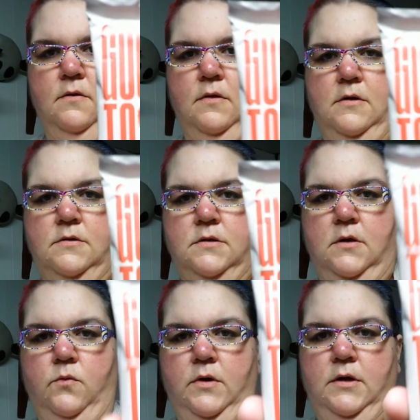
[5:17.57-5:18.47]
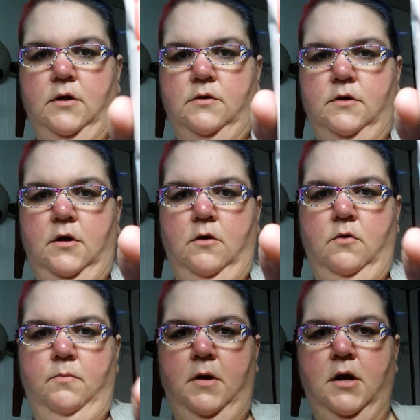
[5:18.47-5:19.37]
There's one good to
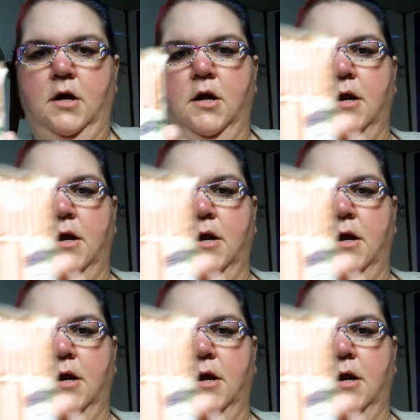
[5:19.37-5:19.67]
go bar,